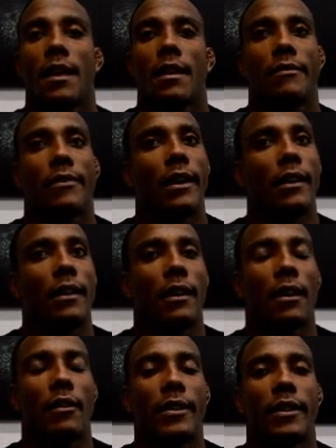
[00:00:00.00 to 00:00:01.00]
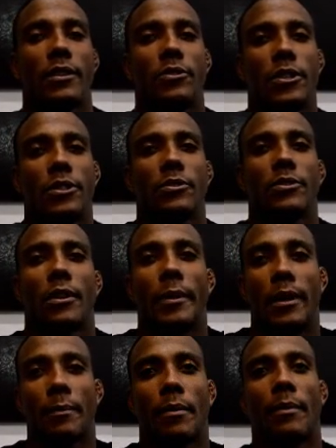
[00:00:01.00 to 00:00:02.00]
Fell in love. I did a jujitsu
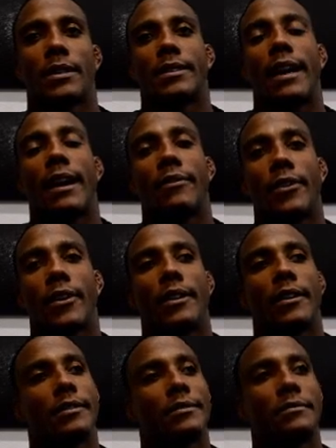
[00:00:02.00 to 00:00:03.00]
tournament a couple months after.